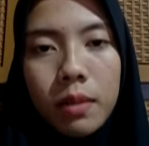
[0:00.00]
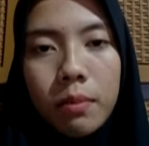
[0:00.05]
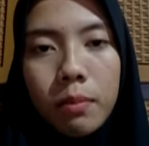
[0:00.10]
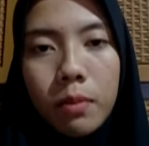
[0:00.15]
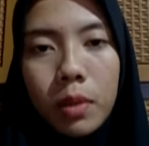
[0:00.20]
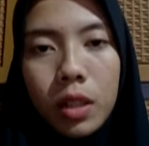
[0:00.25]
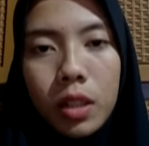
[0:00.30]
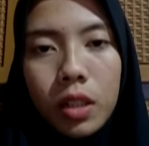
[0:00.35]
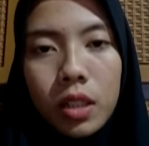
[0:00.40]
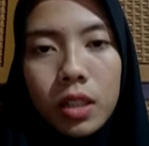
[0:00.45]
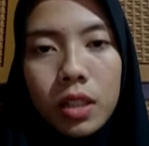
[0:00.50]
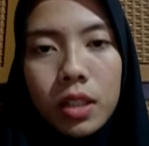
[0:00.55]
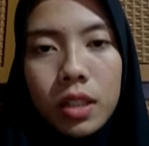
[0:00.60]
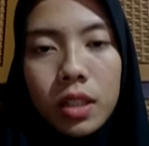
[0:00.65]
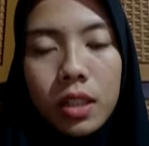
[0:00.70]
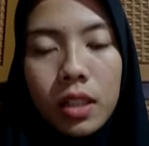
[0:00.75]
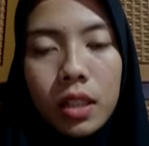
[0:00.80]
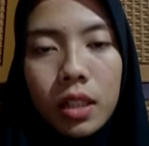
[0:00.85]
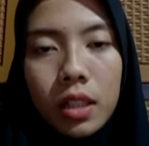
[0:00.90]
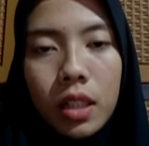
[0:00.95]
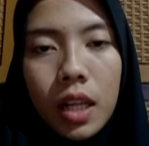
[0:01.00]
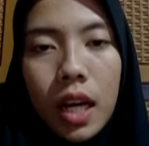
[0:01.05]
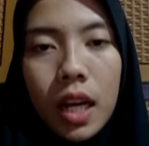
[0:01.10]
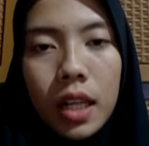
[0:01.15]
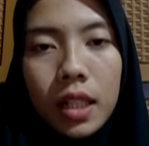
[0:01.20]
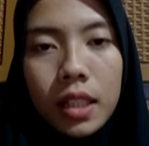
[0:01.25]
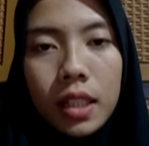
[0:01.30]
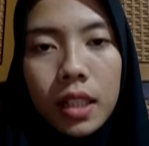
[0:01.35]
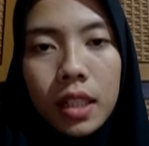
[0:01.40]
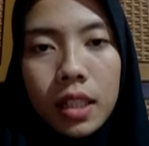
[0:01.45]
about
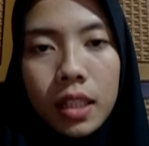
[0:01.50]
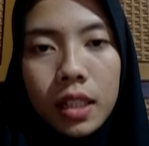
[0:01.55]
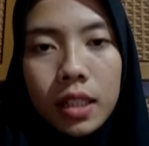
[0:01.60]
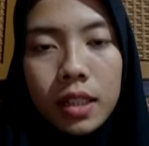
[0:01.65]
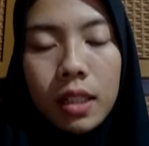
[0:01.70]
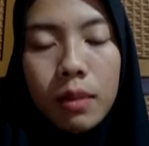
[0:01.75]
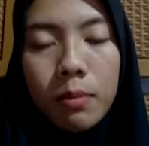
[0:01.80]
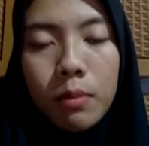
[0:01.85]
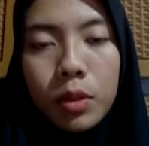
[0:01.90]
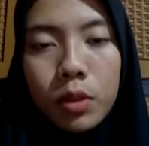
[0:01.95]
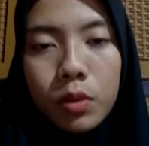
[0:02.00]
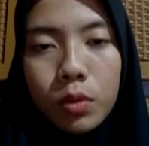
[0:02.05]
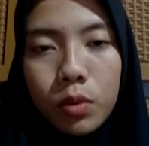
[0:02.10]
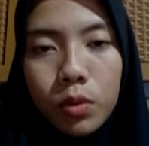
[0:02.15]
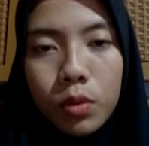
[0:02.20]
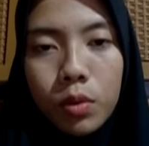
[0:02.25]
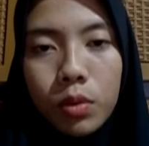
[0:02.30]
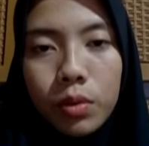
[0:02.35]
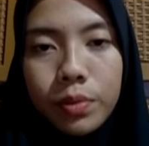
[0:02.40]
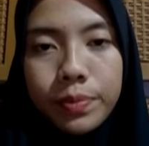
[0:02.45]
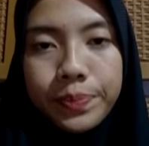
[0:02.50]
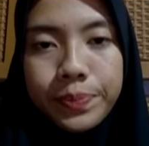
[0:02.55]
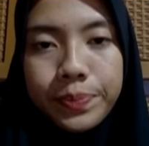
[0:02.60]
article number 2.